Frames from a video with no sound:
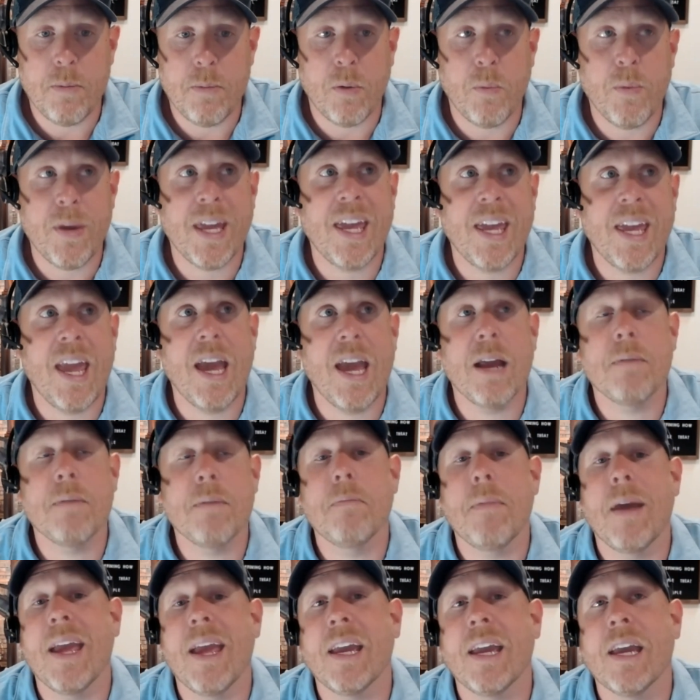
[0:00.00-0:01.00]
But we
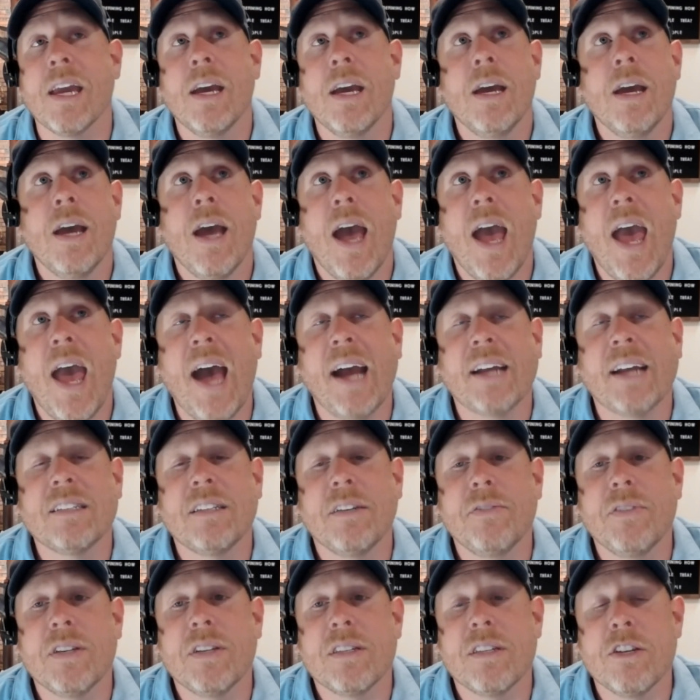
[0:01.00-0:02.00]
can't make
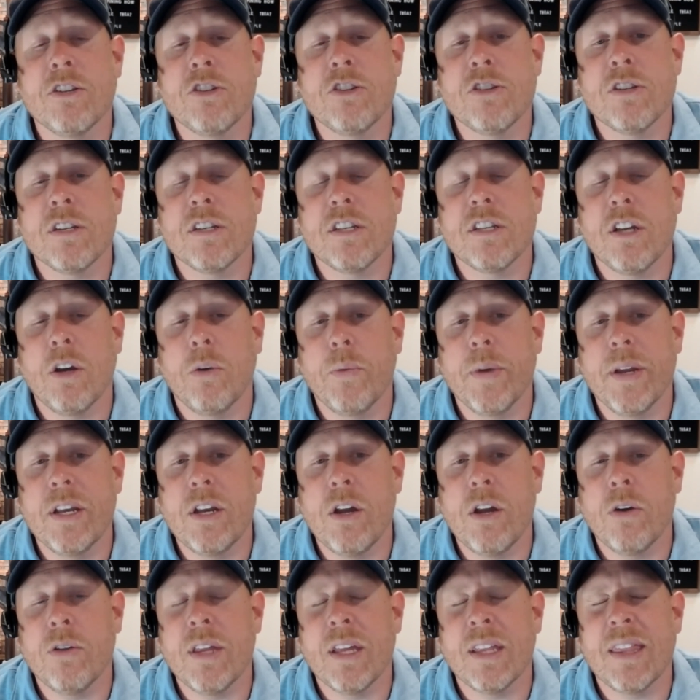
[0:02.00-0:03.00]
active decisions until we
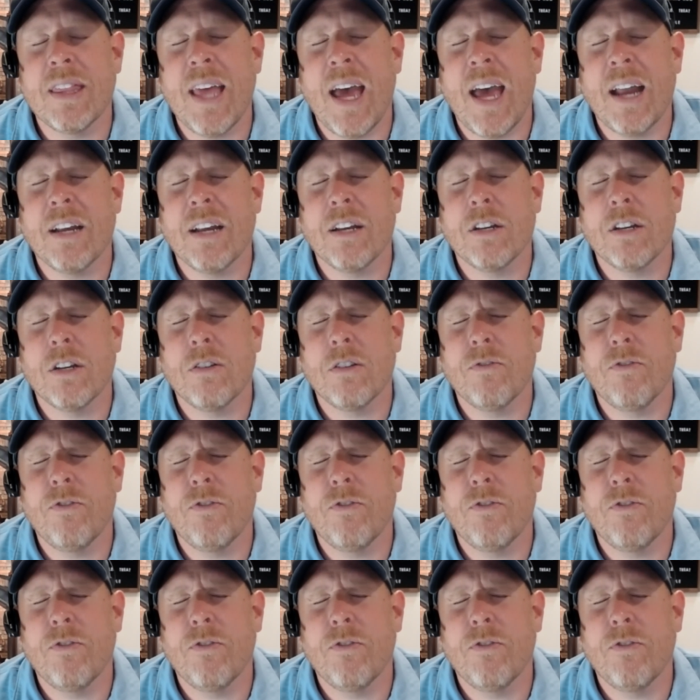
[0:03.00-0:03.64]
know that that